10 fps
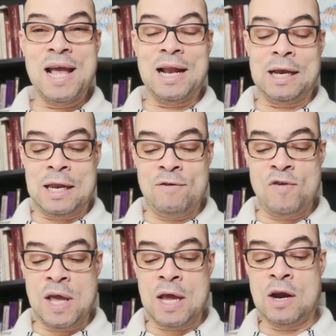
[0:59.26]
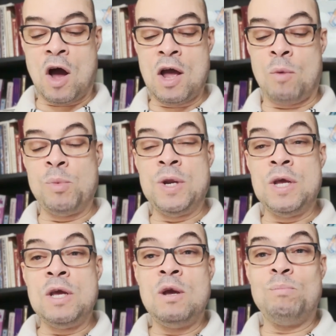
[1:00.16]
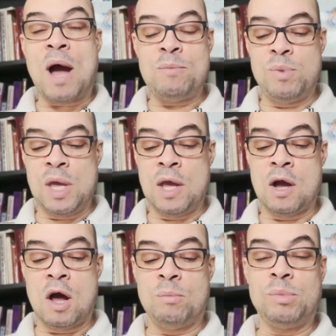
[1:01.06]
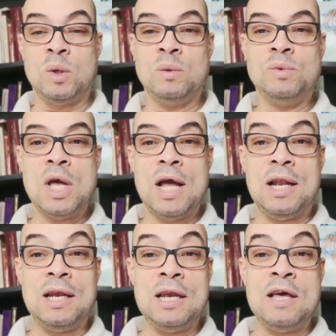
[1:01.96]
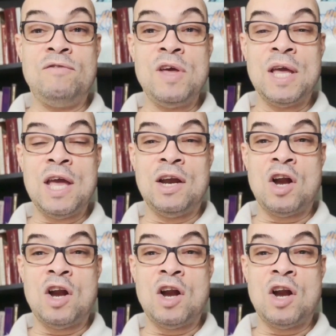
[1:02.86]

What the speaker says: Living in harmony by being humble. Living in